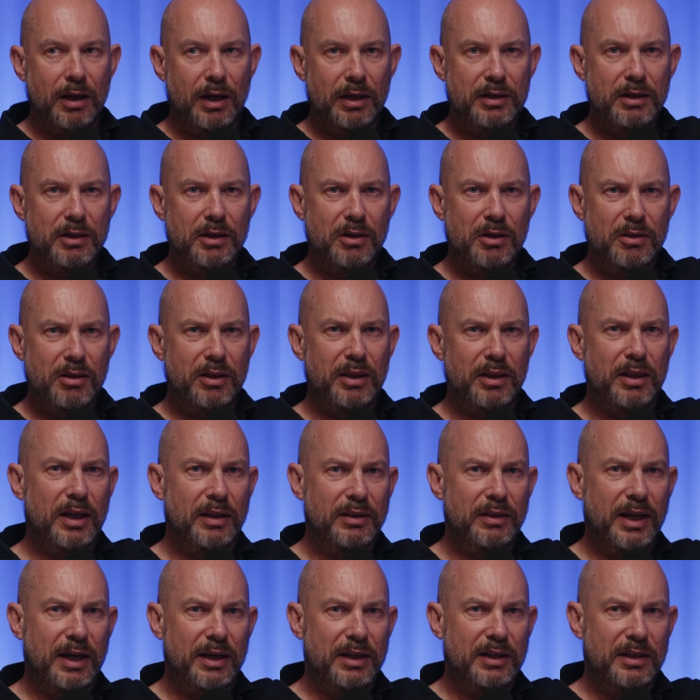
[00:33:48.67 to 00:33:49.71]
I don't know
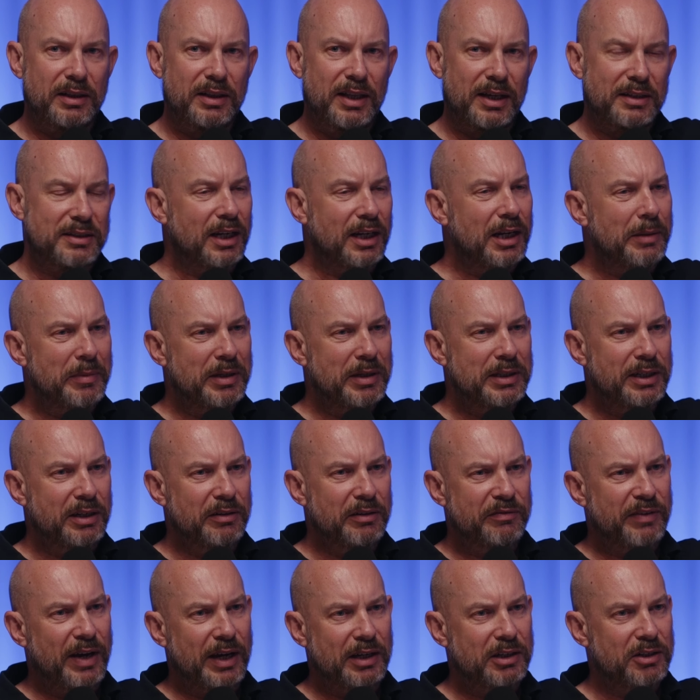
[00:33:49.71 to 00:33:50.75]
that's a
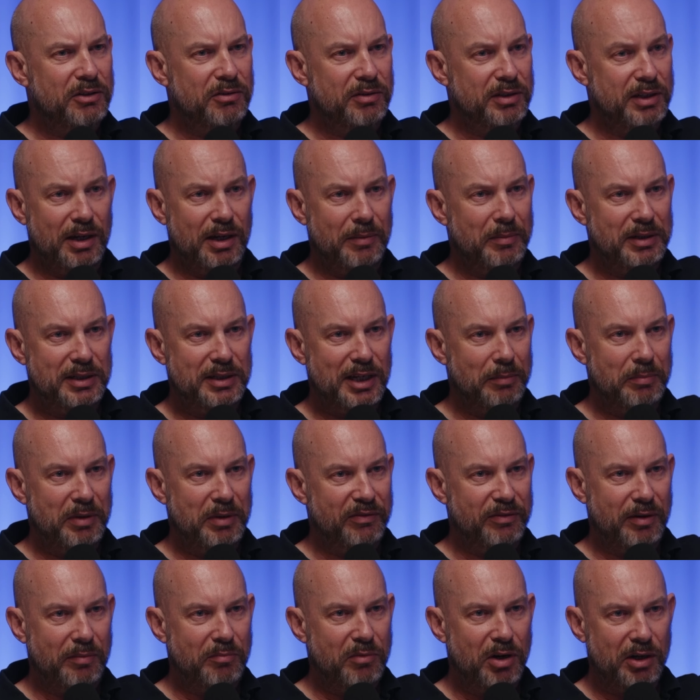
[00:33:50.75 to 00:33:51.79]
limiting factor, is it? I mean, tell me
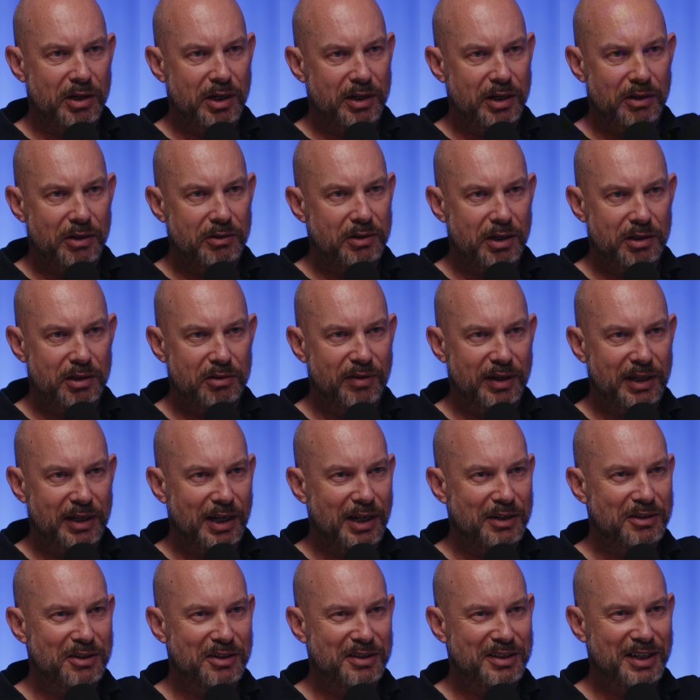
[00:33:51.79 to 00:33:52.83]
if I'm wrong. I don't know the
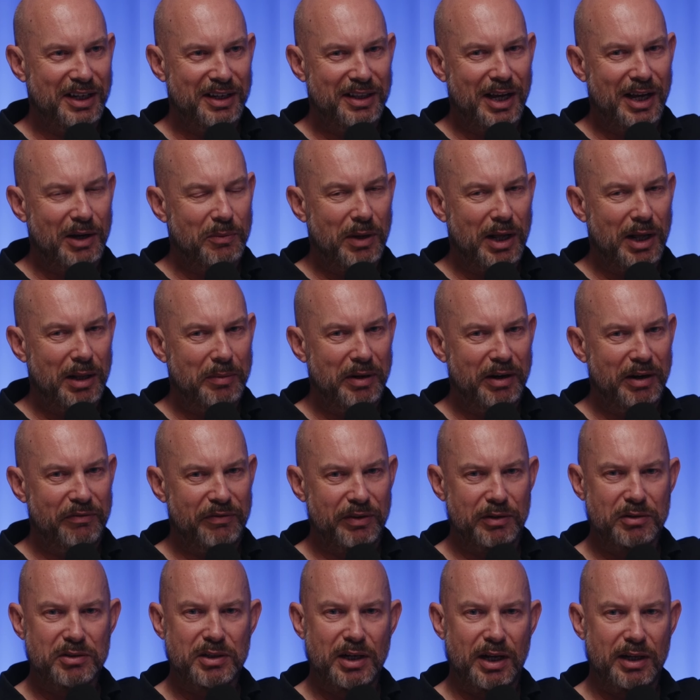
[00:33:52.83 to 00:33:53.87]
regulations here that well, but it
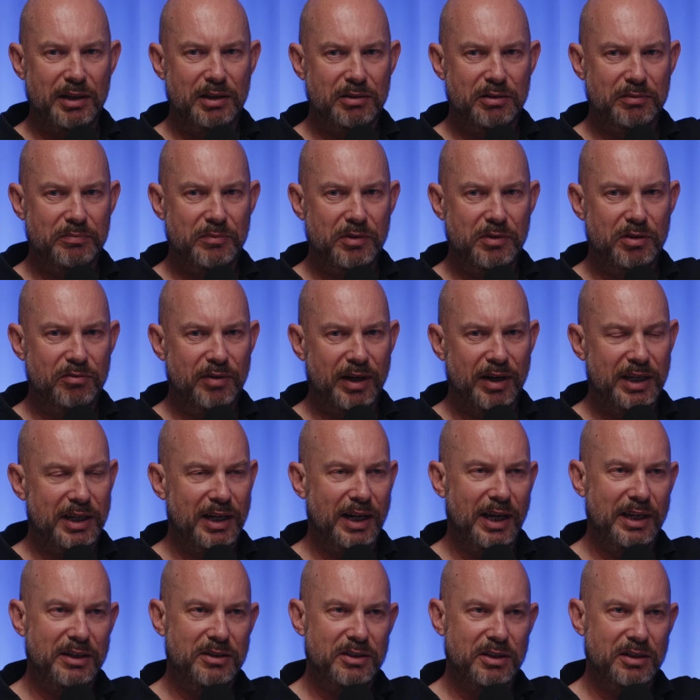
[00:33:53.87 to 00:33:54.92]
feels like the
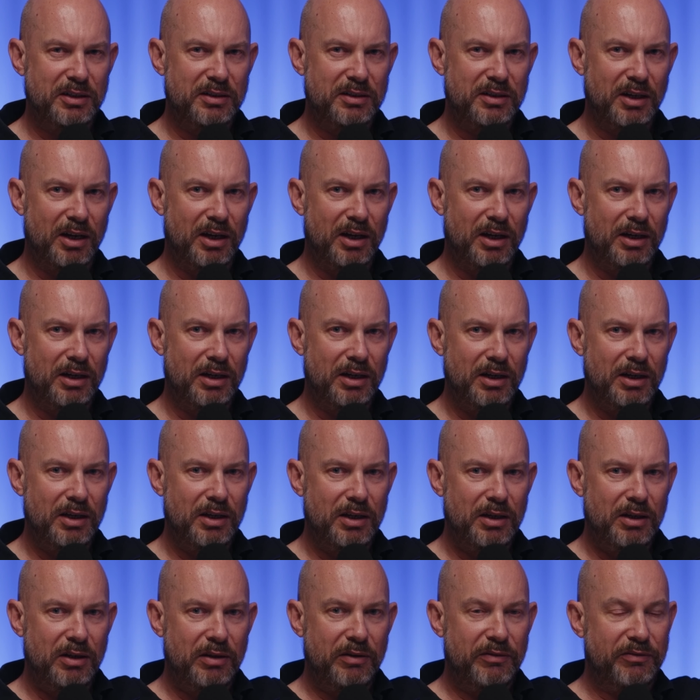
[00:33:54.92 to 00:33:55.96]
regulators are
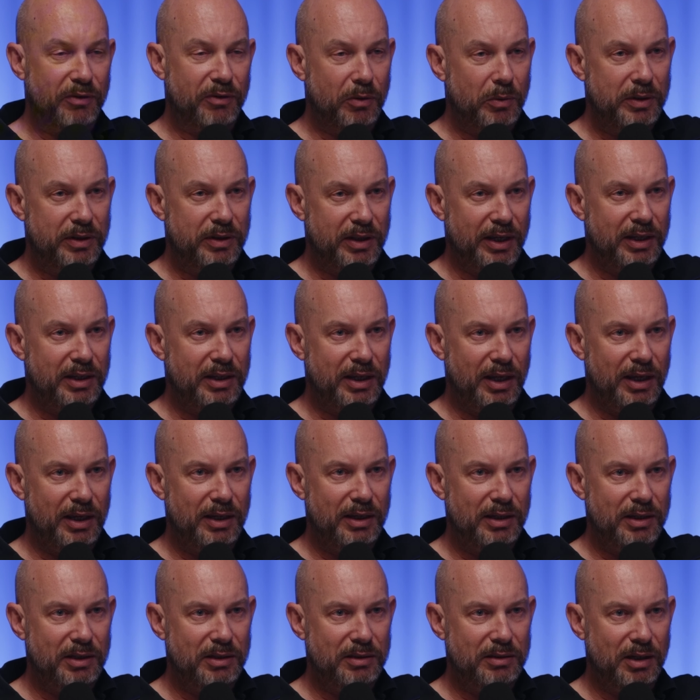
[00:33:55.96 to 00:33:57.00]

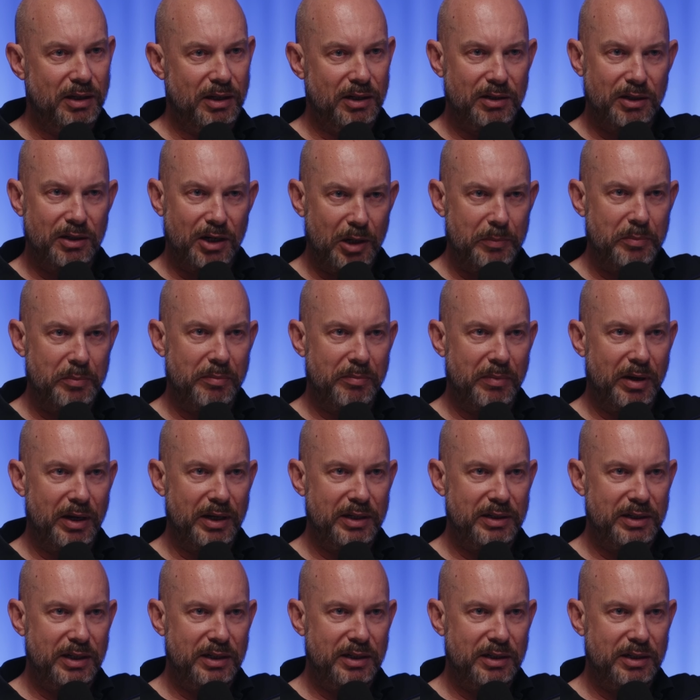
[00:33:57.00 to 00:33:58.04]
forward-thinking and
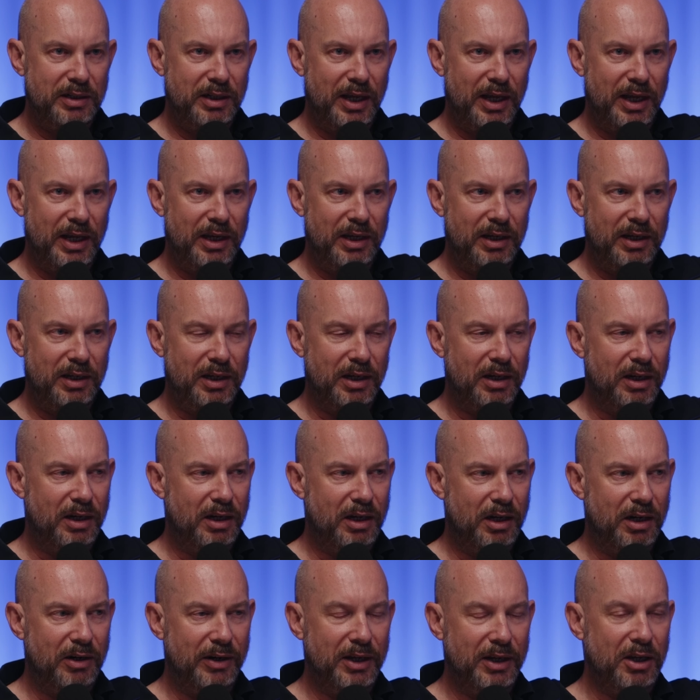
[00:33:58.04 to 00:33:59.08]
open-minded, and they
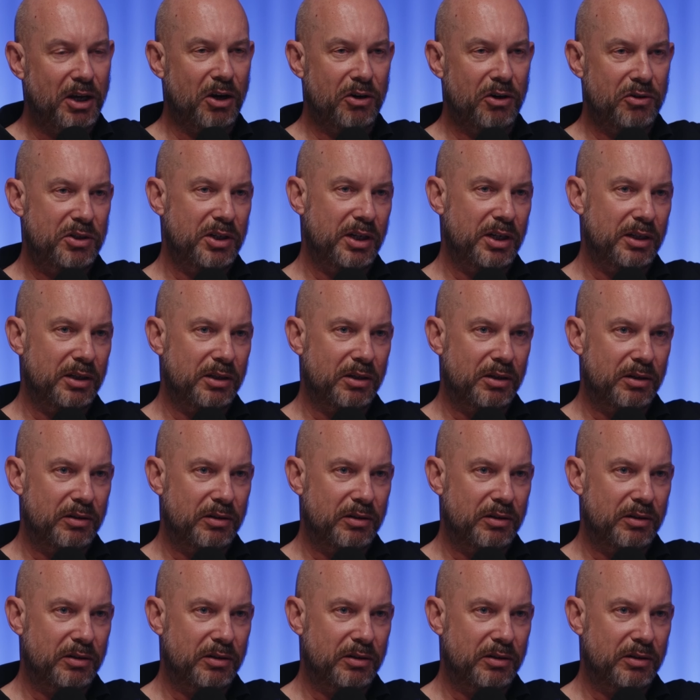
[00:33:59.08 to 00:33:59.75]
are encouraging